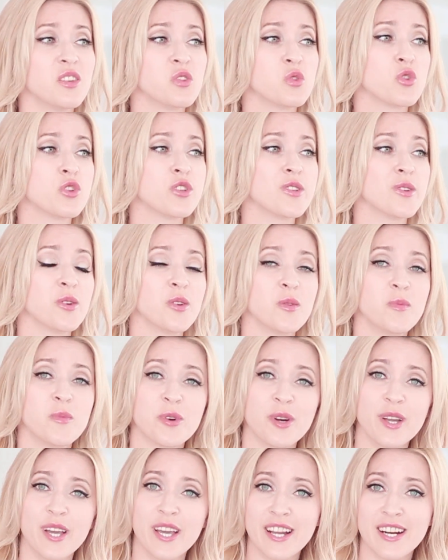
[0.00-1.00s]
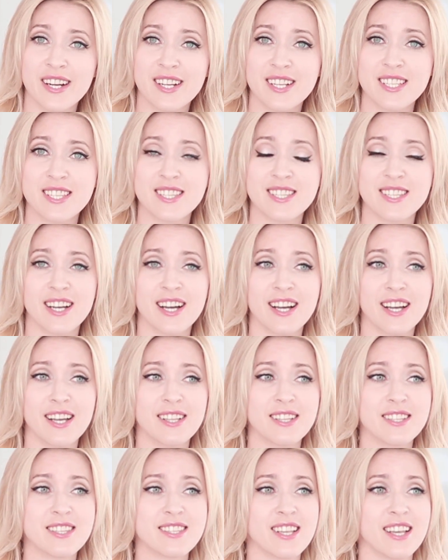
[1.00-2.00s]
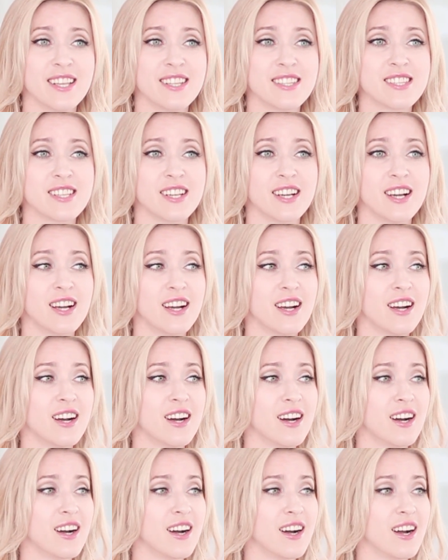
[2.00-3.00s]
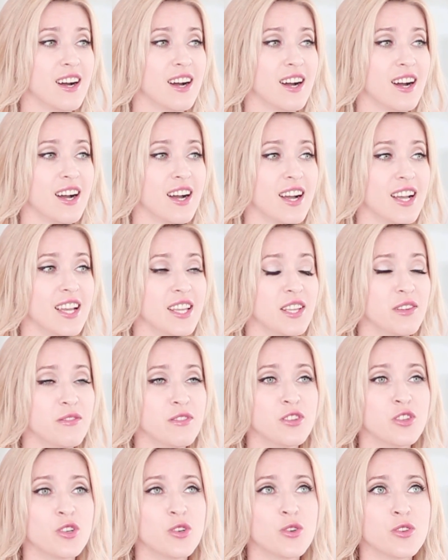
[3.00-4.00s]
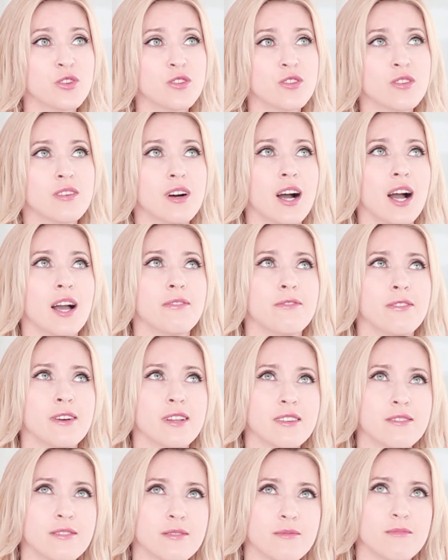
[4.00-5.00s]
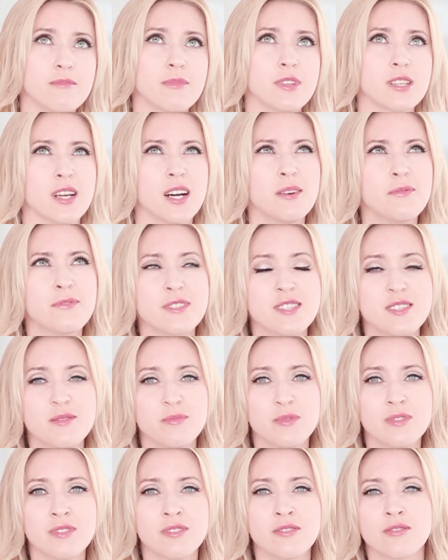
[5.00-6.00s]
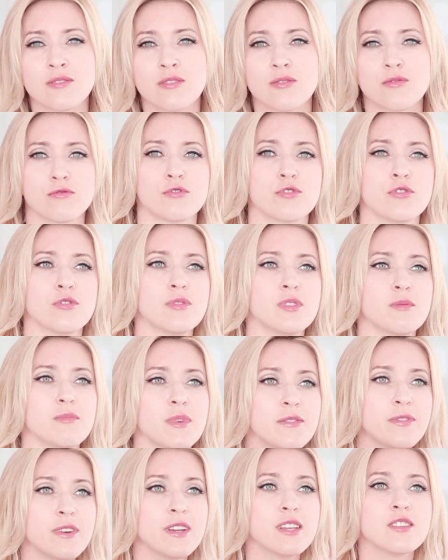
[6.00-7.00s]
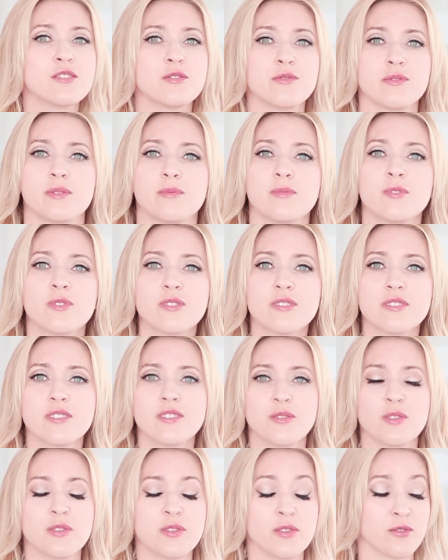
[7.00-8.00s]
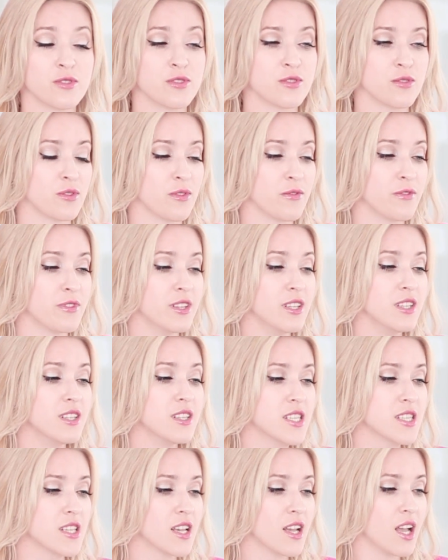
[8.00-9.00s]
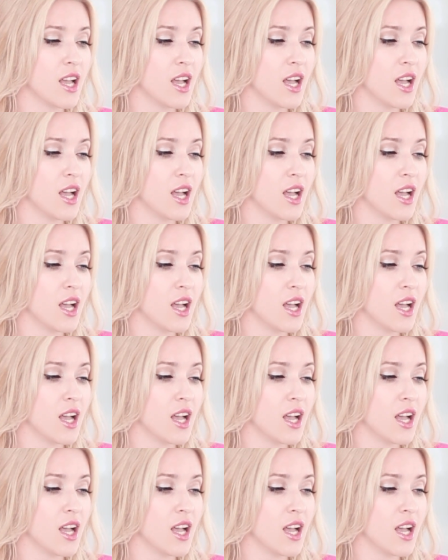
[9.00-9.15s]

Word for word: to show you more hairstyles. And even though, you know, I felt uncomfortable, you know, showing my face to the world and all those sort of things,